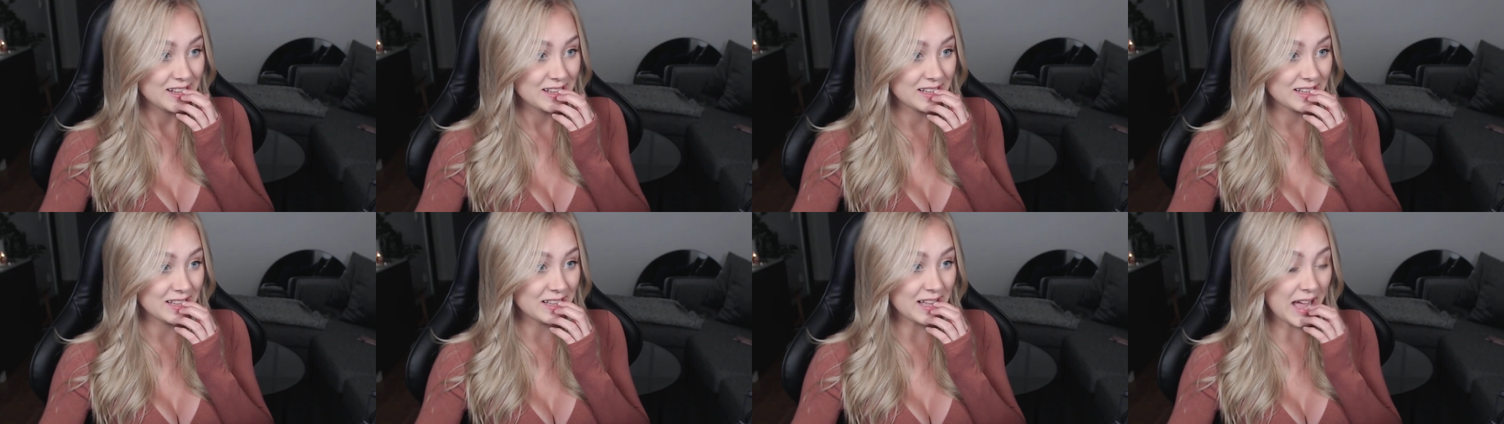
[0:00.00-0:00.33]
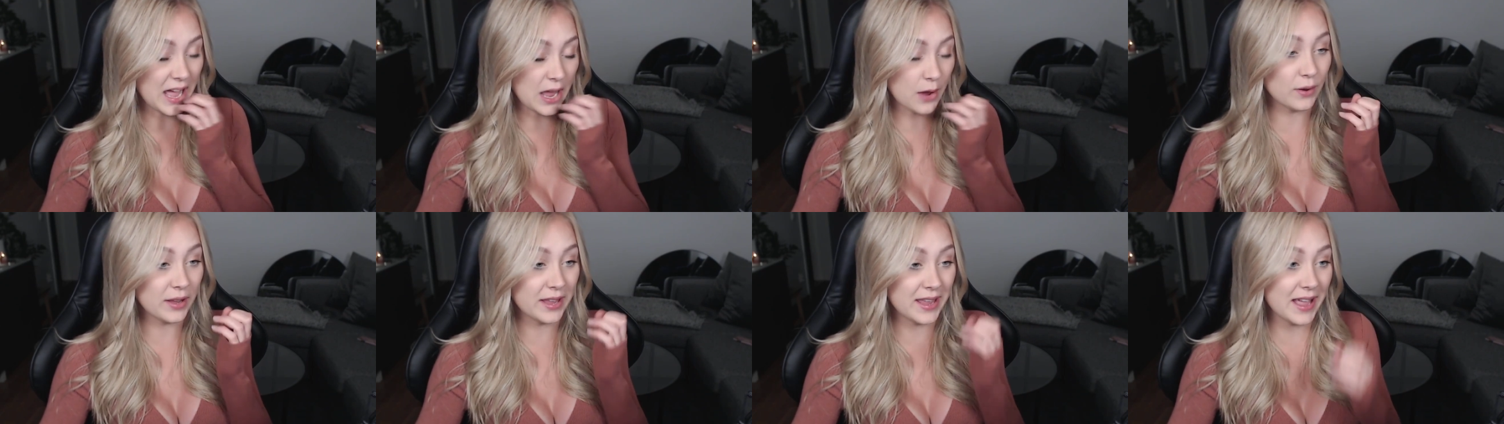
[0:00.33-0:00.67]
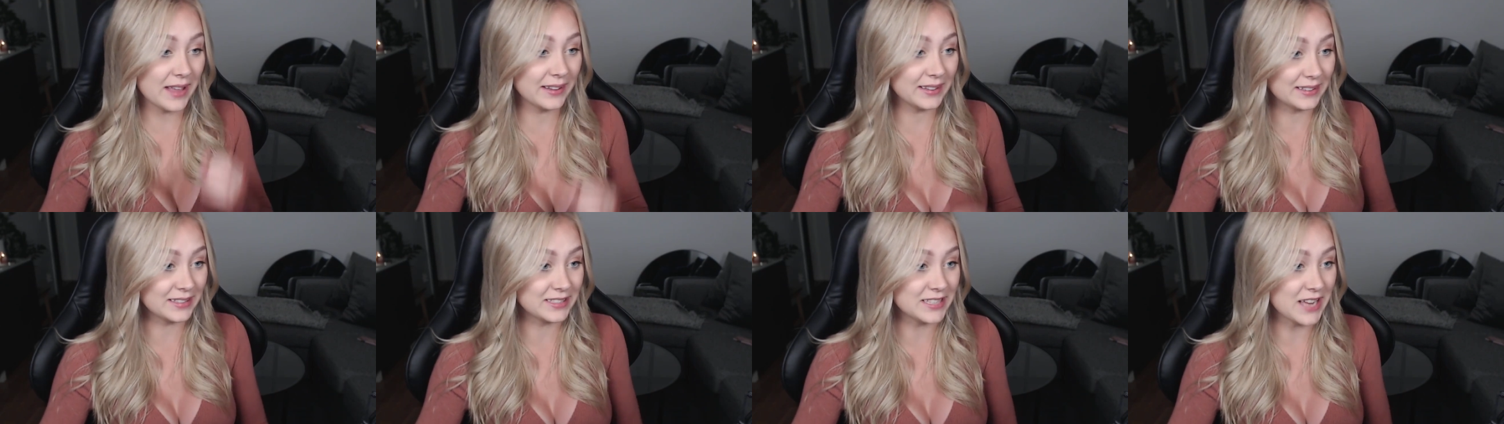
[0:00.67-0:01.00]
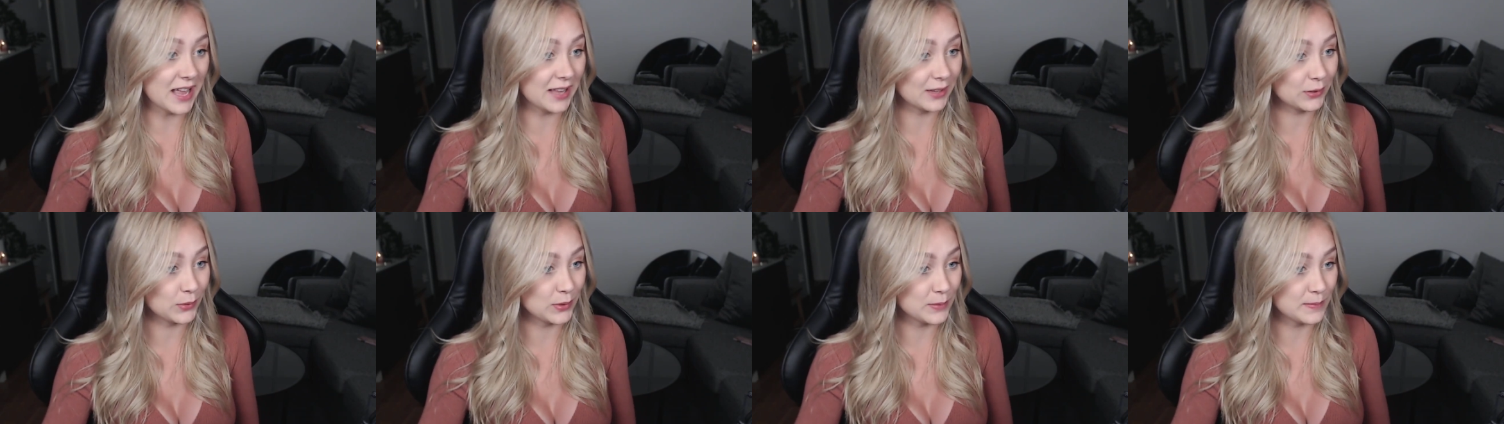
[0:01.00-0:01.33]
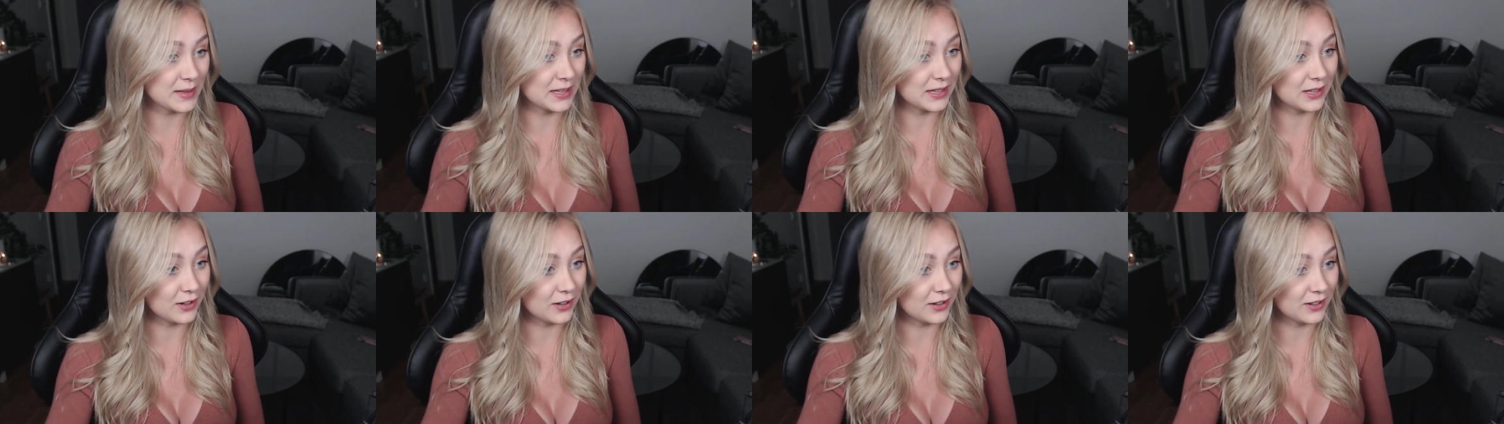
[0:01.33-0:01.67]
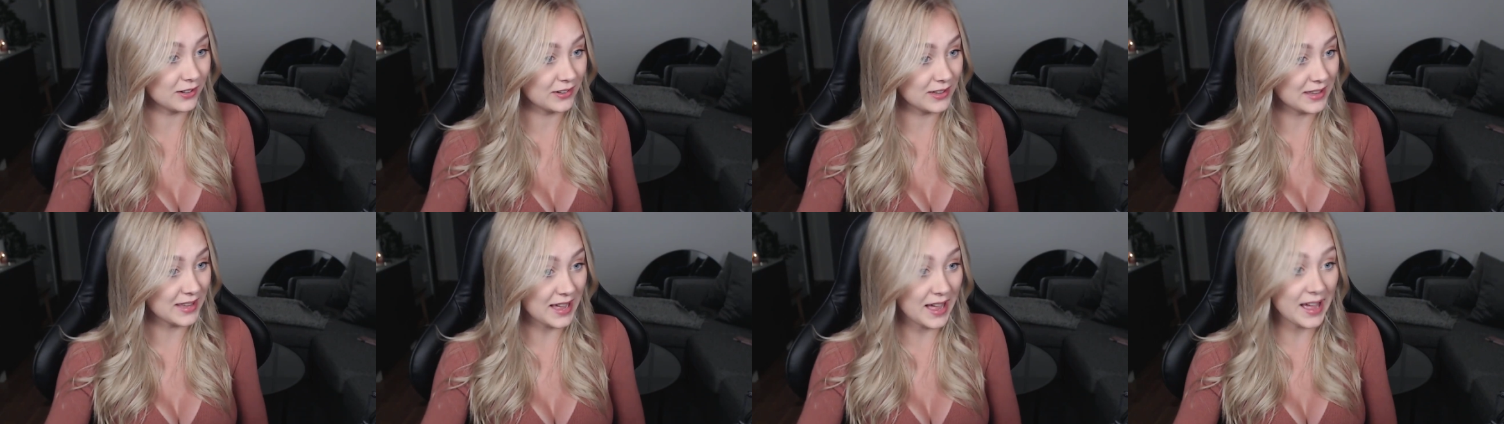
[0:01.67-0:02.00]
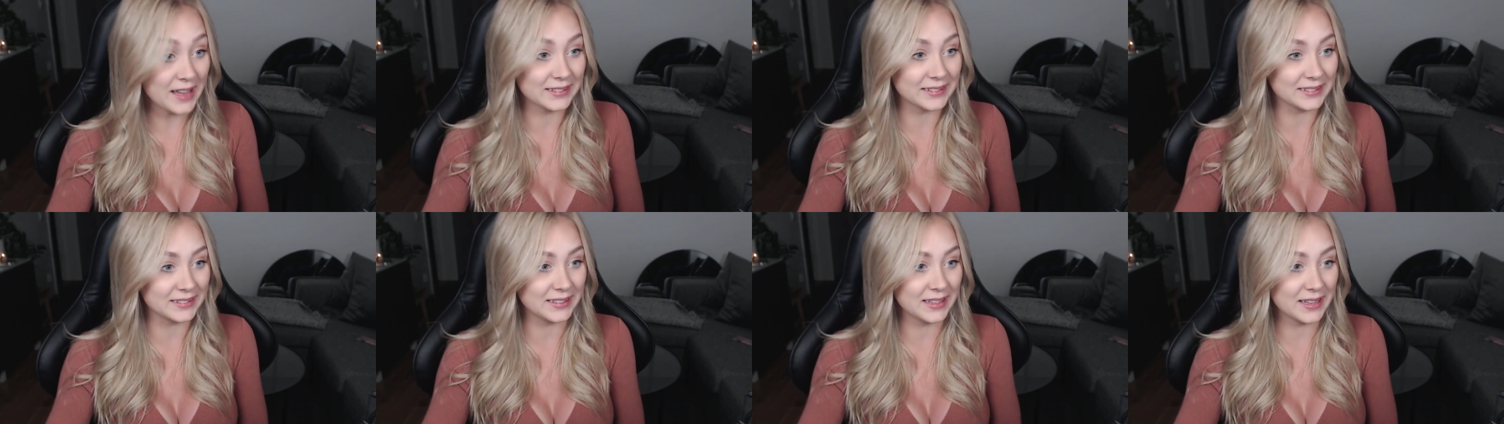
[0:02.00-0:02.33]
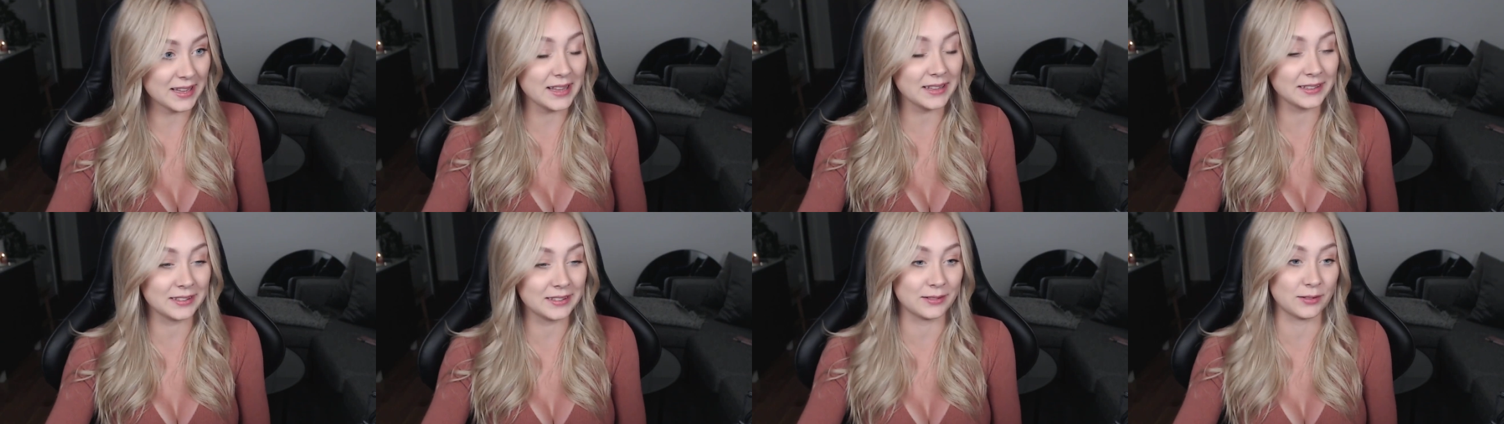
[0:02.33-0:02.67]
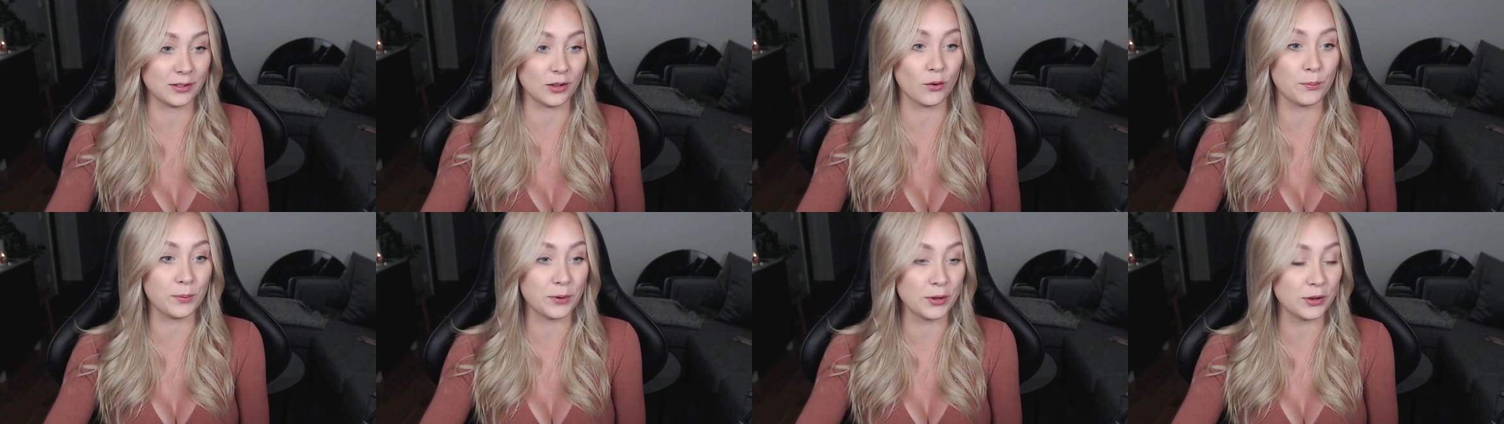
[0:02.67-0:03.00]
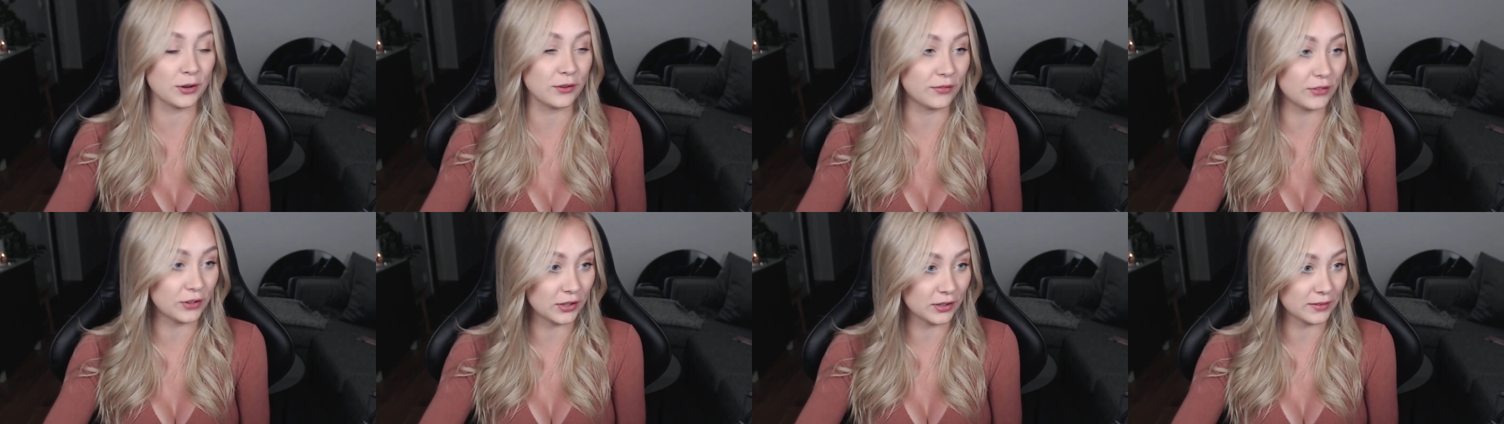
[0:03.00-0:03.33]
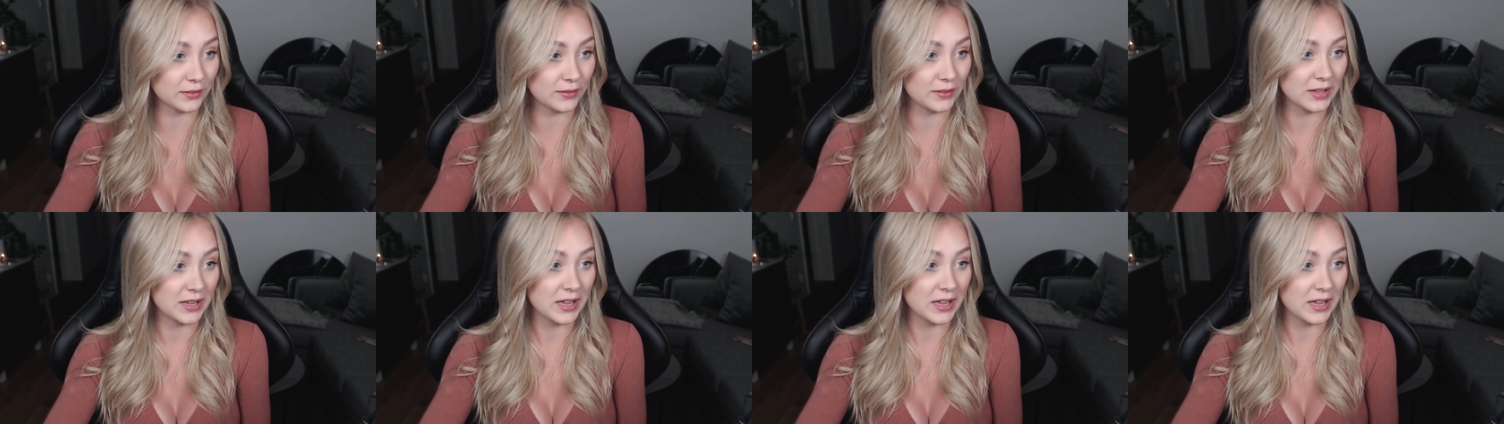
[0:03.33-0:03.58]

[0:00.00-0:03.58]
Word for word: I, he has a chance with me though, yes, he's so beautiful.